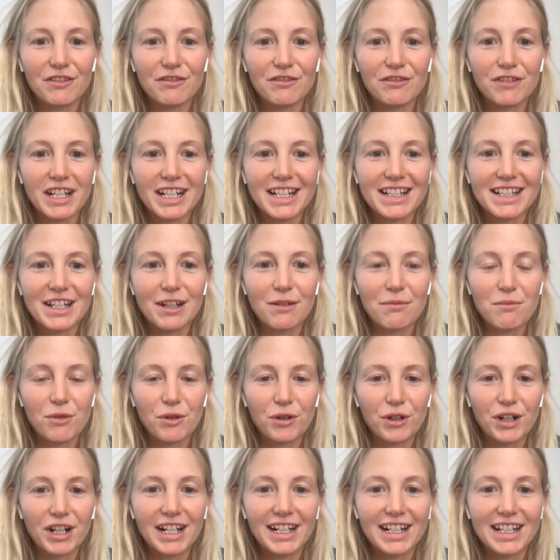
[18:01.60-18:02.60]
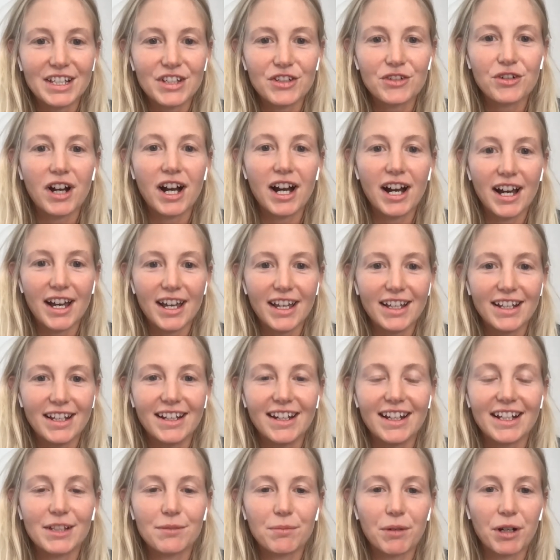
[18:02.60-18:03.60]
fix them, or at least try and
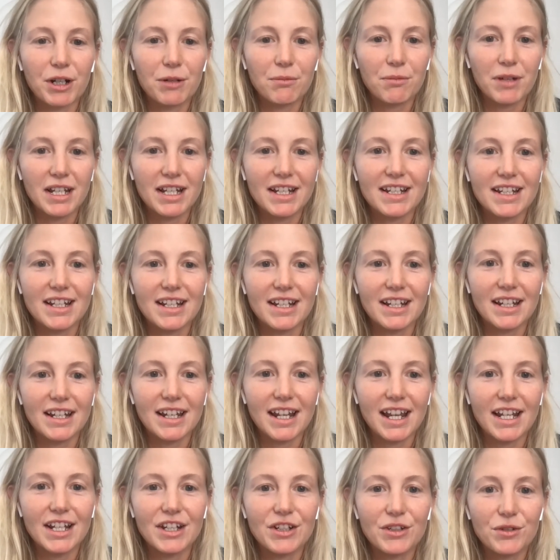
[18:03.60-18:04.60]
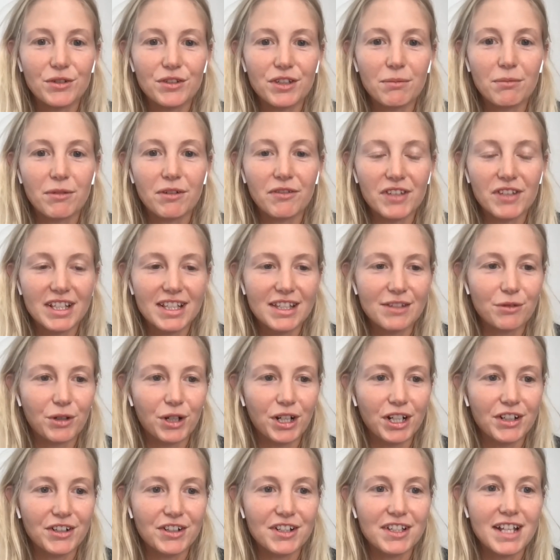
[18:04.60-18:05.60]
experiment and do some of this
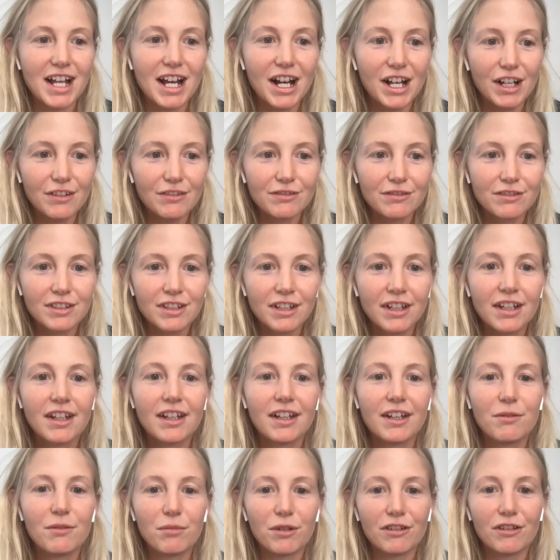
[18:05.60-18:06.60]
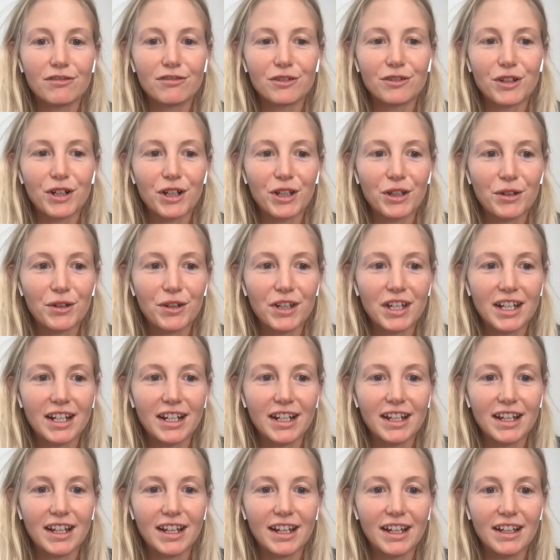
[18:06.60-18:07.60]
work yourself before you
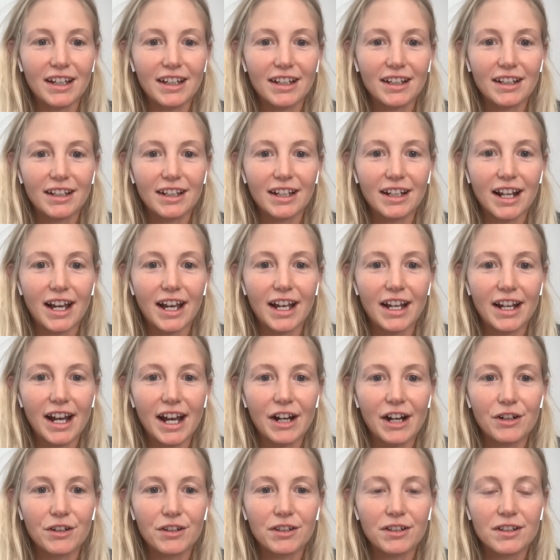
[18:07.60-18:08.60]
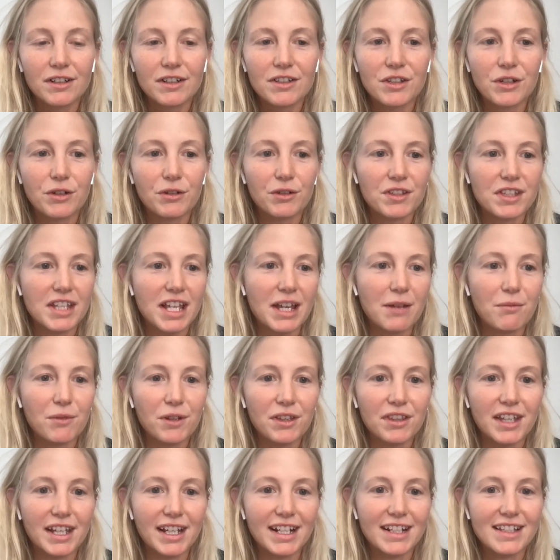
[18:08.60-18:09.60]
can hire out. So same
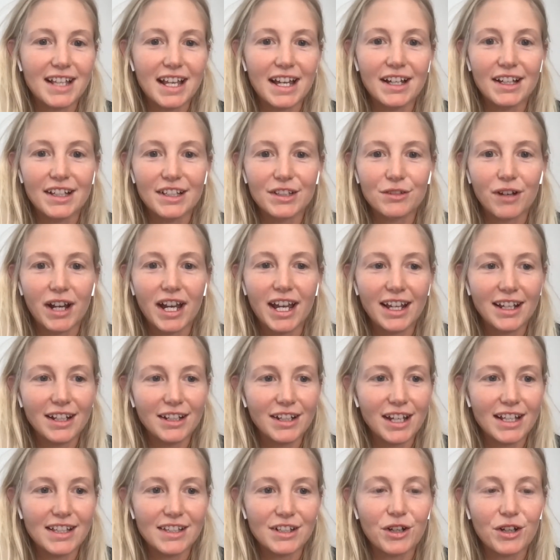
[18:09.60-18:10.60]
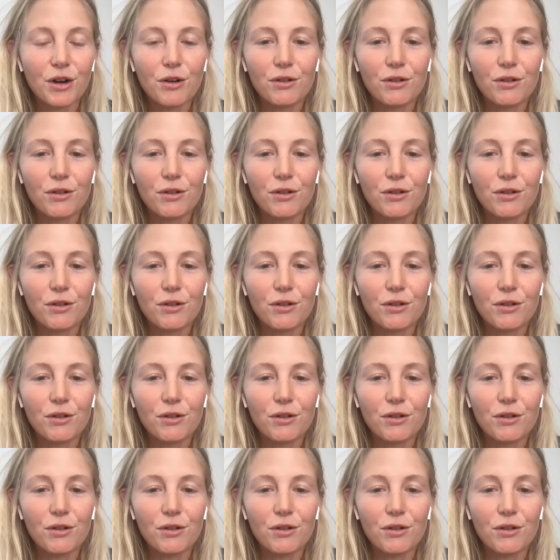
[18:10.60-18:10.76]
with like sales, right? As a